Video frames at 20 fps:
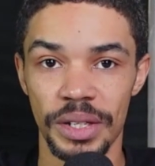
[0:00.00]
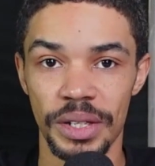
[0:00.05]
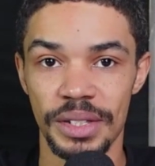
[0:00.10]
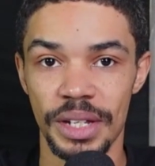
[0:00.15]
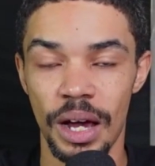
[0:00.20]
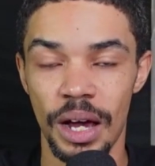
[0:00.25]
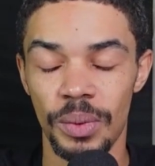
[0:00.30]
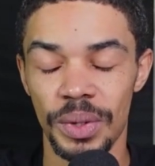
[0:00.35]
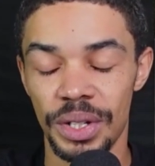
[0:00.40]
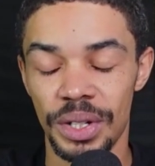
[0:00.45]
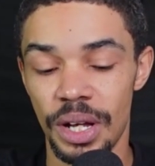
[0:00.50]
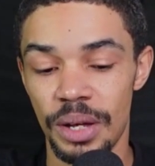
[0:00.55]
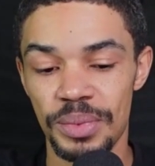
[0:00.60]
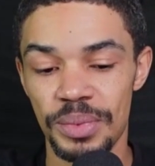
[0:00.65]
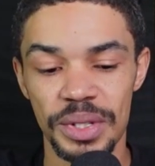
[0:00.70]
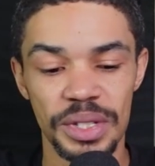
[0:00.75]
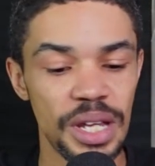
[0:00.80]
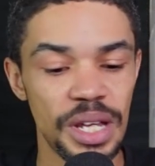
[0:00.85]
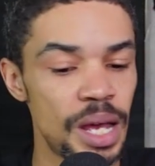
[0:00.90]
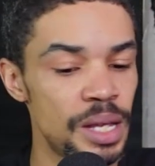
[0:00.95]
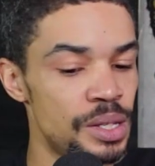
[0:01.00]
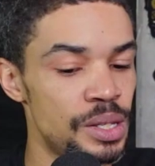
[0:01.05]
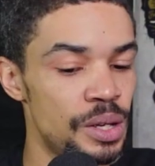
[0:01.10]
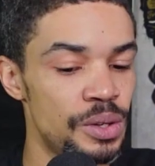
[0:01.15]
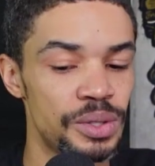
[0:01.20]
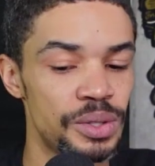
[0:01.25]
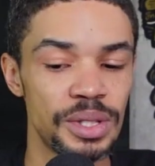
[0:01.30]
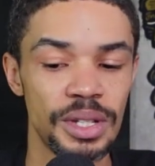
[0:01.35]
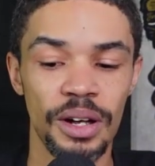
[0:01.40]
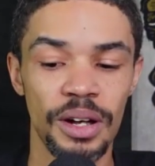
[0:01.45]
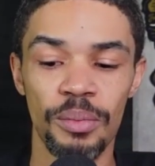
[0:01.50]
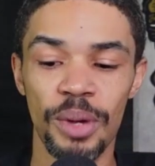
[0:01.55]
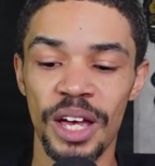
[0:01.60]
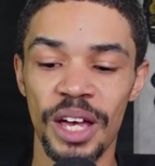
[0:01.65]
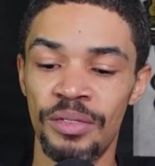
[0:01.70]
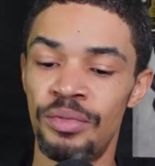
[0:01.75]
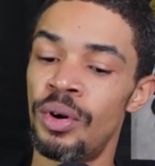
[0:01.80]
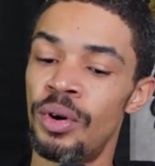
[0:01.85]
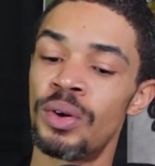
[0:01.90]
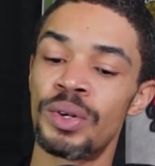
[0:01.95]
Now, when it comes to Tezos, their main
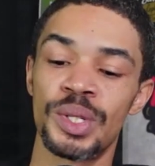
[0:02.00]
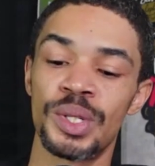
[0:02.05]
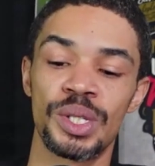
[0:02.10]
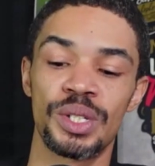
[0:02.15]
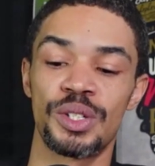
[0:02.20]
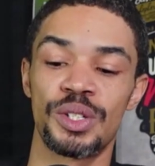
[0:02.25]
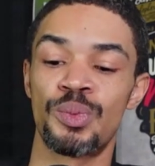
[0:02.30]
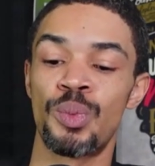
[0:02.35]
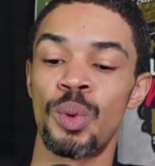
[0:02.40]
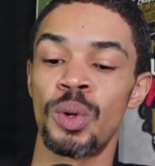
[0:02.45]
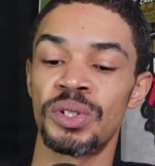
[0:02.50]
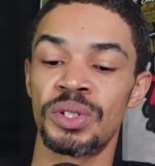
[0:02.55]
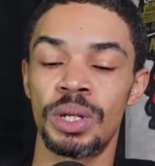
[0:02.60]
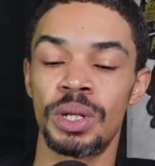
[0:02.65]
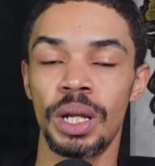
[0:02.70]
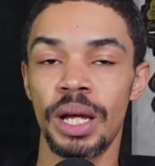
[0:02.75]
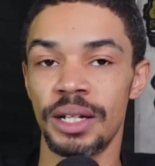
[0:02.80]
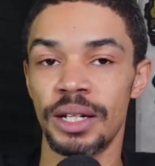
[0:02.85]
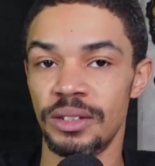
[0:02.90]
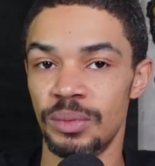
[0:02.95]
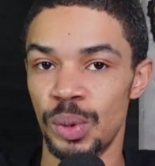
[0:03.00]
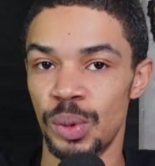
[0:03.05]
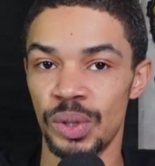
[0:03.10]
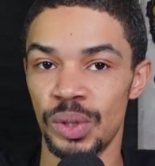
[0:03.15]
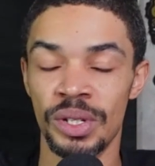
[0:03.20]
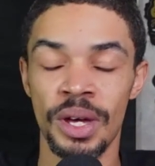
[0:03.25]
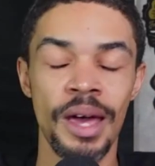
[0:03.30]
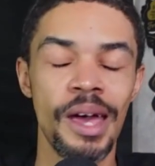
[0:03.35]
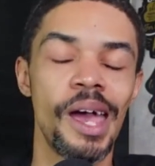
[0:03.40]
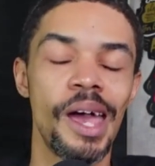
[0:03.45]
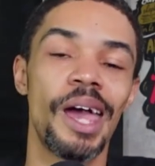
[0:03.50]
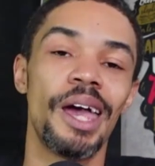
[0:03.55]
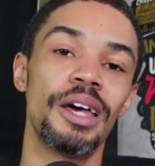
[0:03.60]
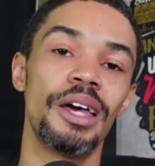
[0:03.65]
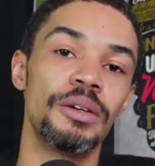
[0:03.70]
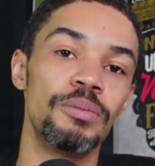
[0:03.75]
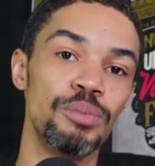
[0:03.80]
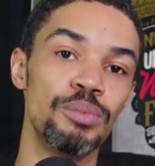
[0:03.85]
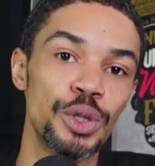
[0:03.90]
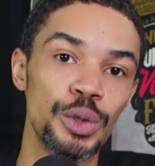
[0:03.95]
focus is sports collectibles and
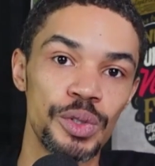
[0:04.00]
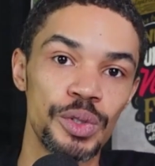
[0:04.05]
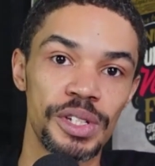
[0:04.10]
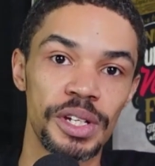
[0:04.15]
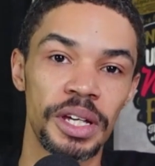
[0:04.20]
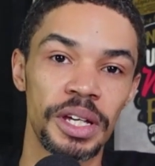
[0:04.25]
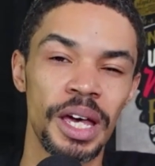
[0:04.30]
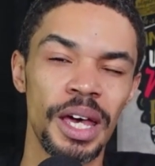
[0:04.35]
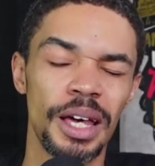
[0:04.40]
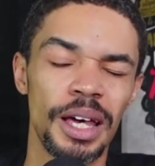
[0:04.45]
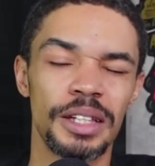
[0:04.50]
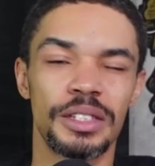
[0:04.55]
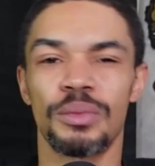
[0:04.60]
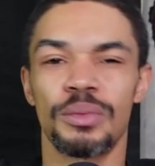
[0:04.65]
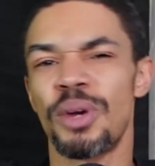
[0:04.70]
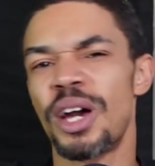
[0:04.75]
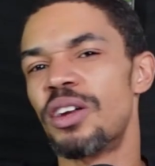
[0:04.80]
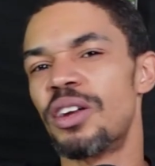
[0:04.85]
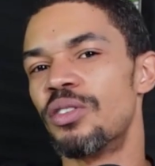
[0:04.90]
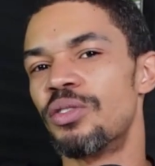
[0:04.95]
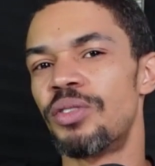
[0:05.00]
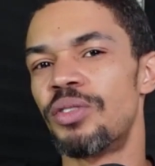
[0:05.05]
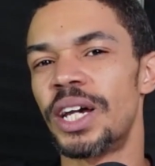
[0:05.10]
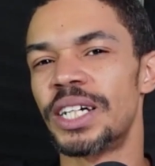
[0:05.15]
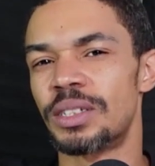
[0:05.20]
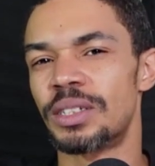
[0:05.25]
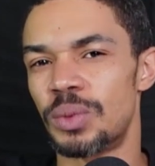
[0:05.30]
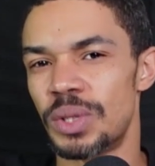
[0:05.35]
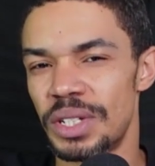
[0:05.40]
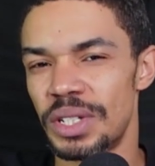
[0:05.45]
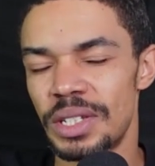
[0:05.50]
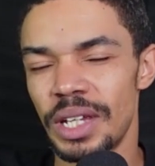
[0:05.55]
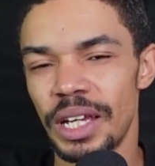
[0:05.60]
music. As a matter of fact, I want to say in